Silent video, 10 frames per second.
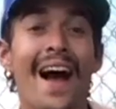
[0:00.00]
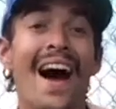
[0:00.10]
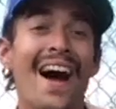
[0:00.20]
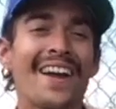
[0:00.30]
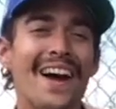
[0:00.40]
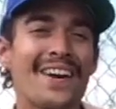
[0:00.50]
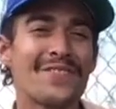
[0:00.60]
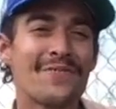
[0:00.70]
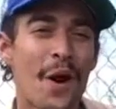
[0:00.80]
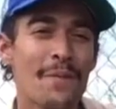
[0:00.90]
Hi guys,
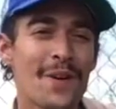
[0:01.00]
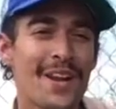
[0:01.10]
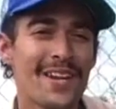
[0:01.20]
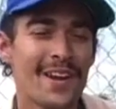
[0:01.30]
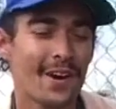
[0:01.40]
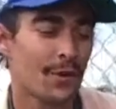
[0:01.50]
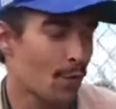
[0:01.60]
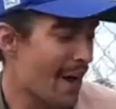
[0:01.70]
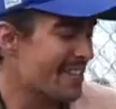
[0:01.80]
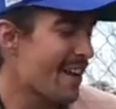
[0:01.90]
Farmer Nick here.
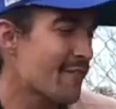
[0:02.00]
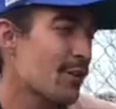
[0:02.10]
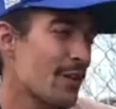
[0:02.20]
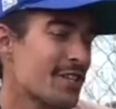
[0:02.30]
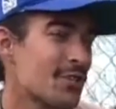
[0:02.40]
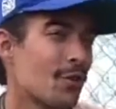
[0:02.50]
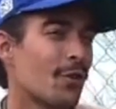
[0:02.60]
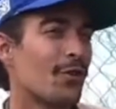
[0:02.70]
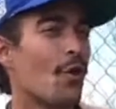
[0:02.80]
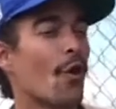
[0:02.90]
We're at Denver Green School
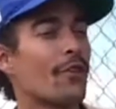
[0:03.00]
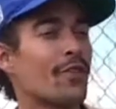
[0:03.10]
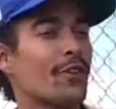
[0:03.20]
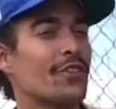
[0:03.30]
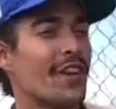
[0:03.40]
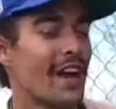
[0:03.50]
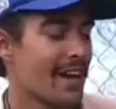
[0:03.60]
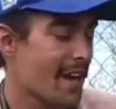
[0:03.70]
Northfield today,